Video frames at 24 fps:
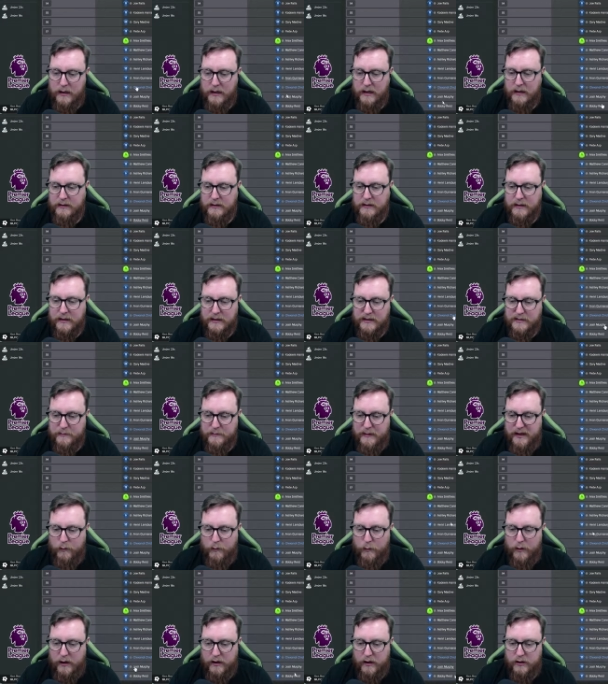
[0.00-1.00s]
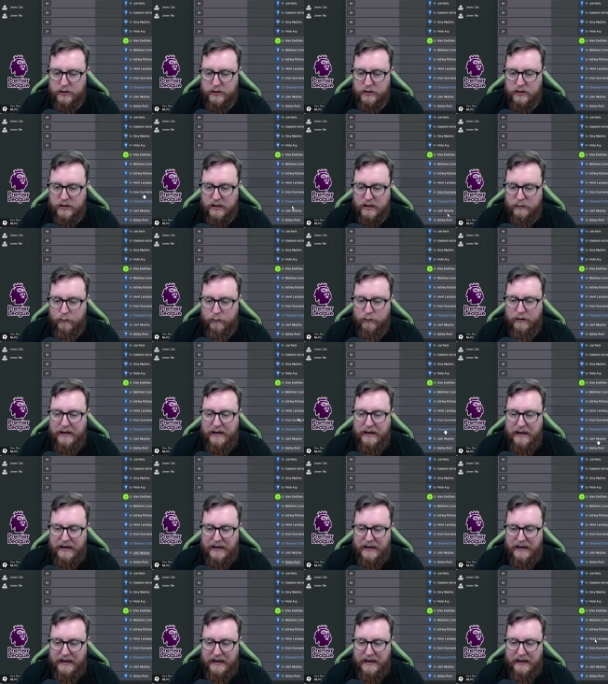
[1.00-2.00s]
Does mean we are
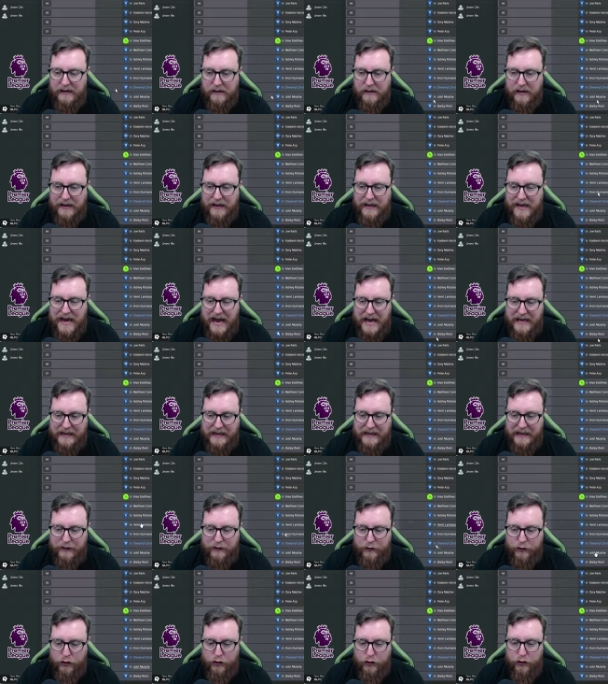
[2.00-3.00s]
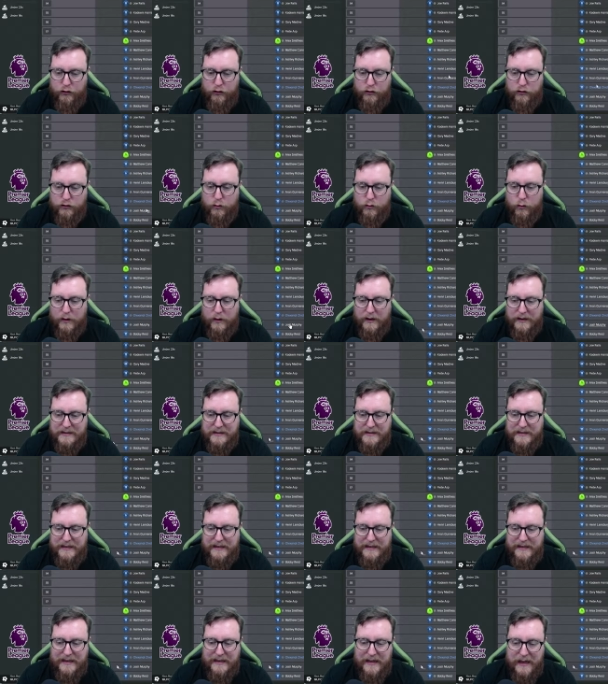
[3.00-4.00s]
really like lacking good
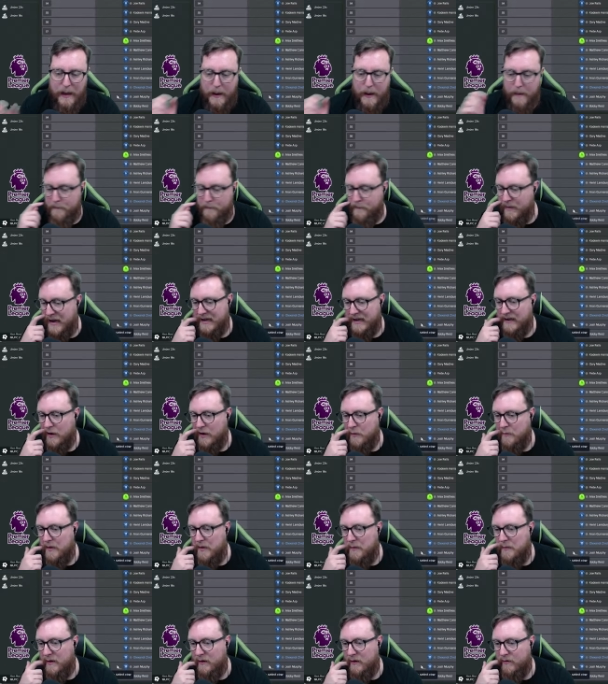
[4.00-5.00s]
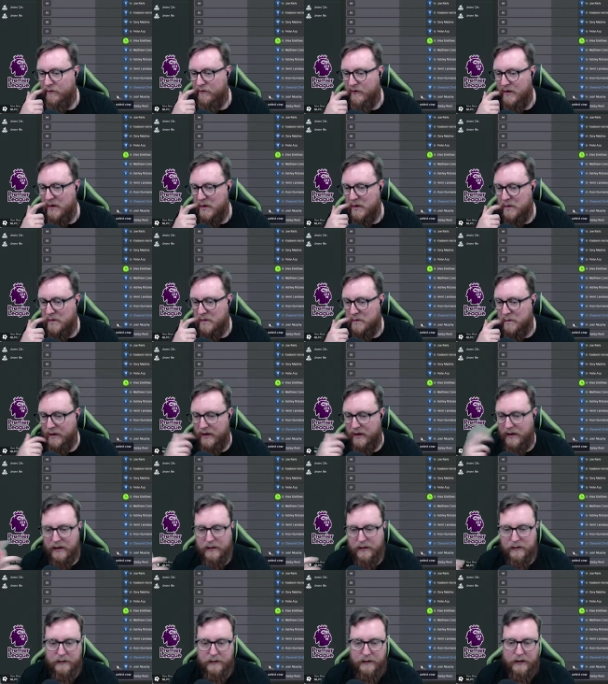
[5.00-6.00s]
quality backup in midfield, but
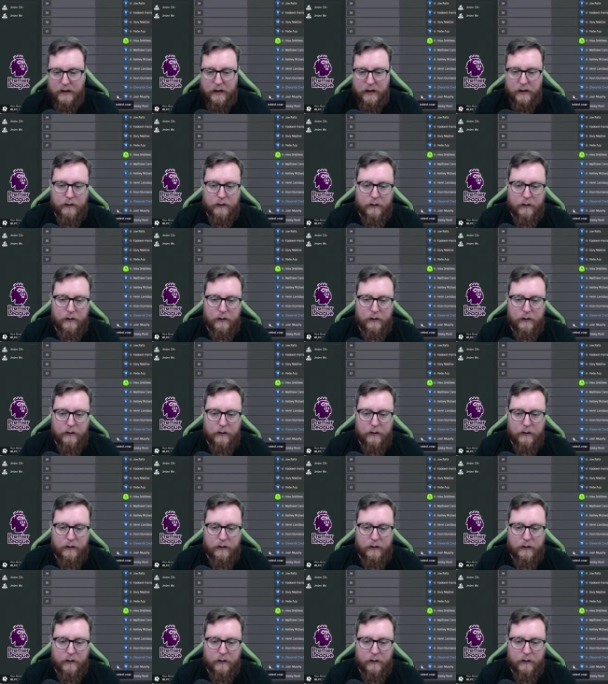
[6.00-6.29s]
you know,